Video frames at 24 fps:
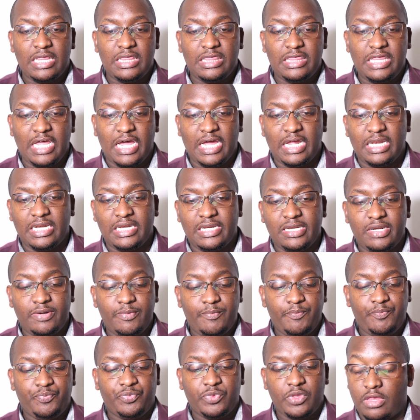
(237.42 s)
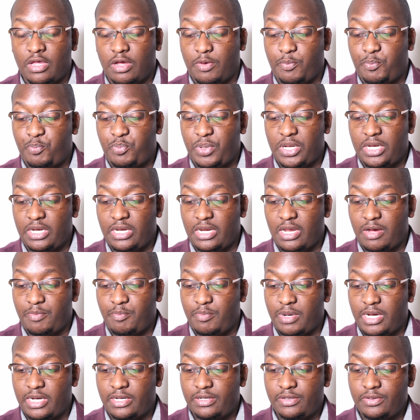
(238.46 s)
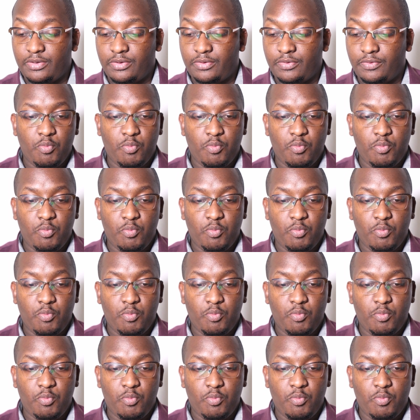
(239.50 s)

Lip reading: Then the PIN number,